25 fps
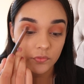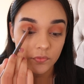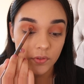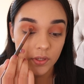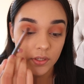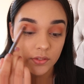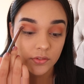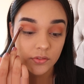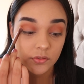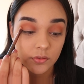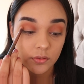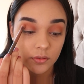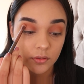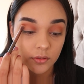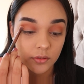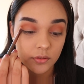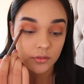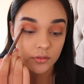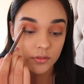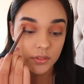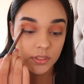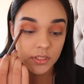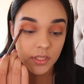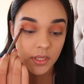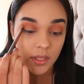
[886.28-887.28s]
far so
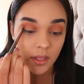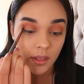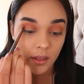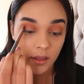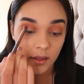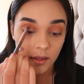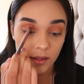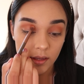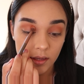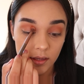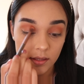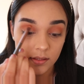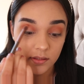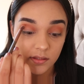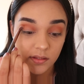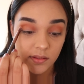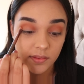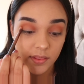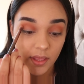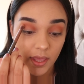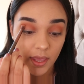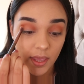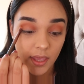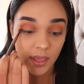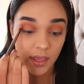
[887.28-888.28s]
good. It's
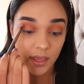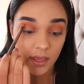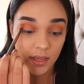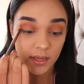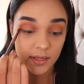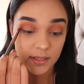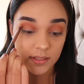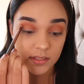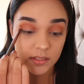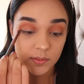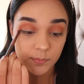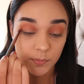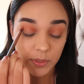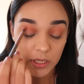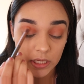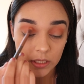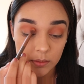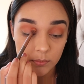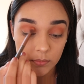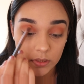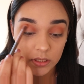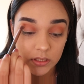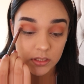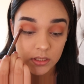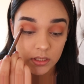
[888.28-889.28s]
there, it's
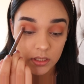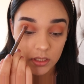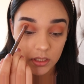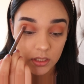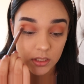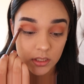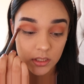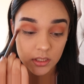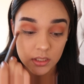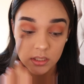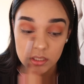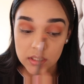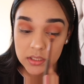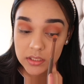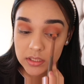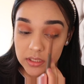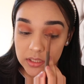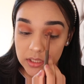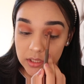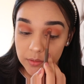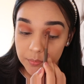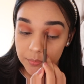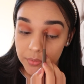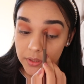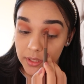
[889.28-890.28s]
pigmented,
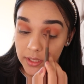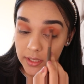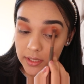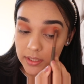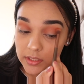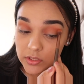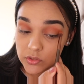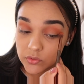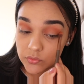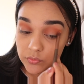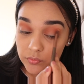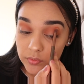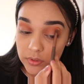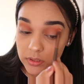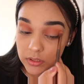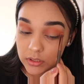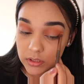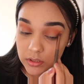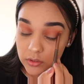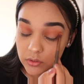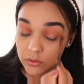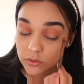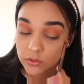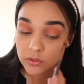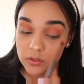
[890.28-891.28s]
it applies really
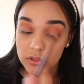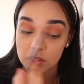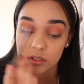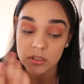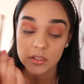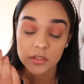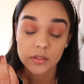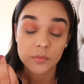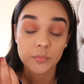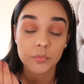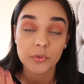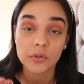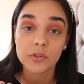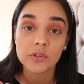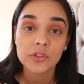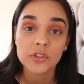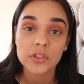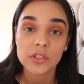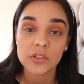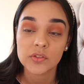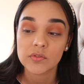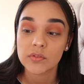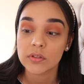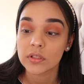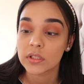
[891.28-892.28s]
good, the brush
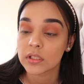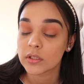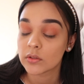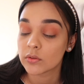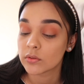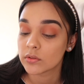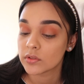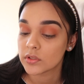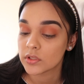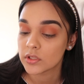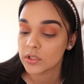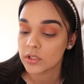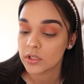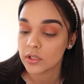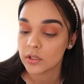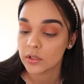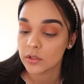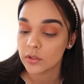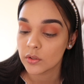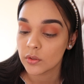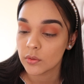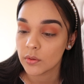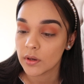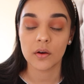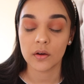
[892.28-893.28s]
is really good
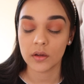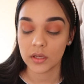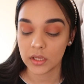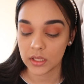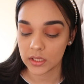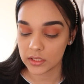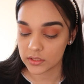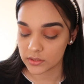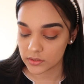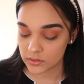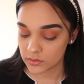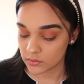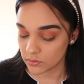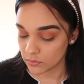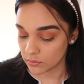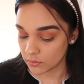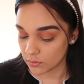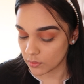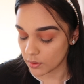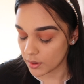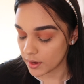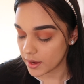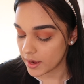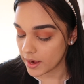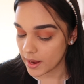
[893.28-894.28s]
too. Okay,
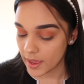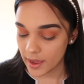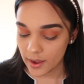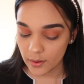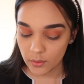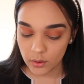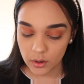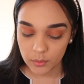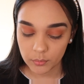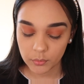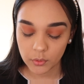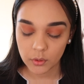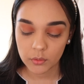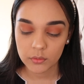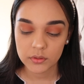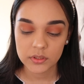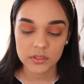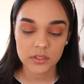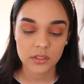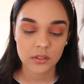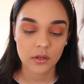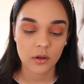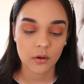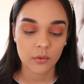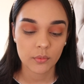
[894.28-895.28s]
so now I'm going
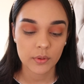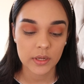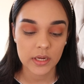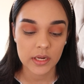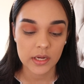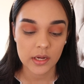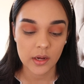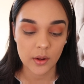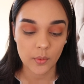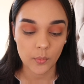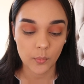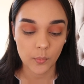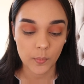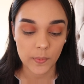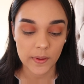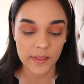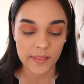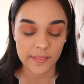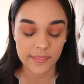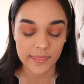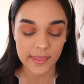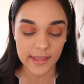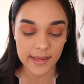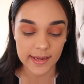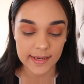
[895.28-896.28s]
to go in
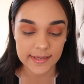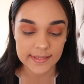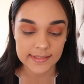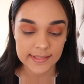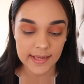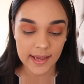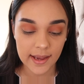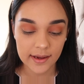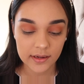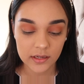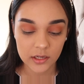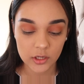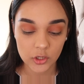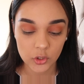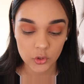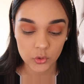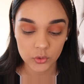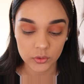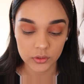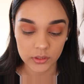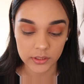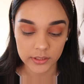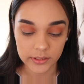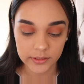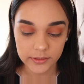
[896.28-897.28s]
with a darker
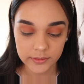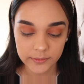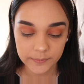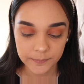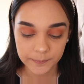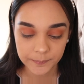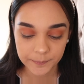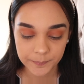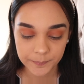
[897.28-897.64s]
colour.